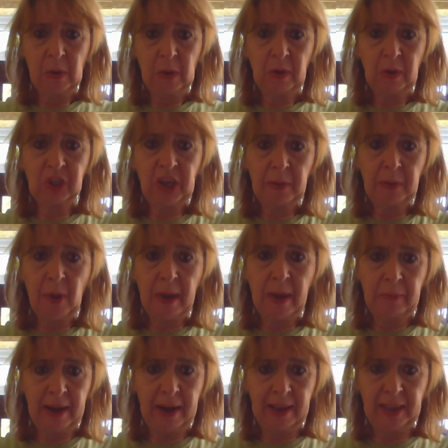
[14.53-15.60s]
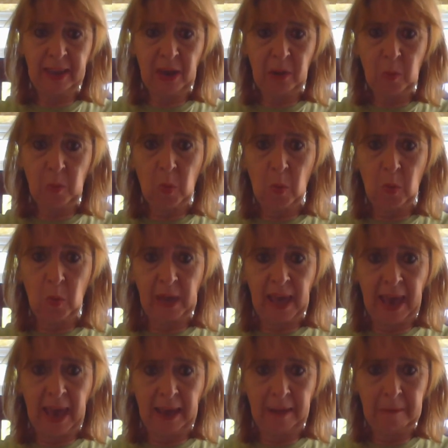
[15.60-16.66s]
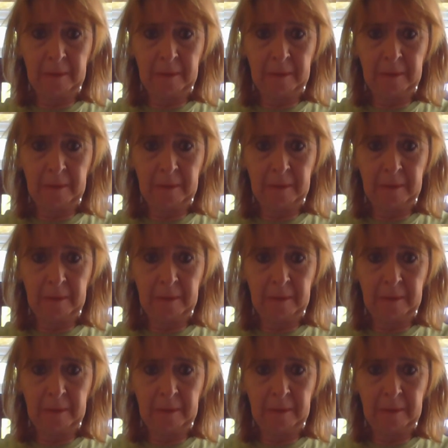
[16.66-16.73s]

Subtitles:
which I wear when I go walking.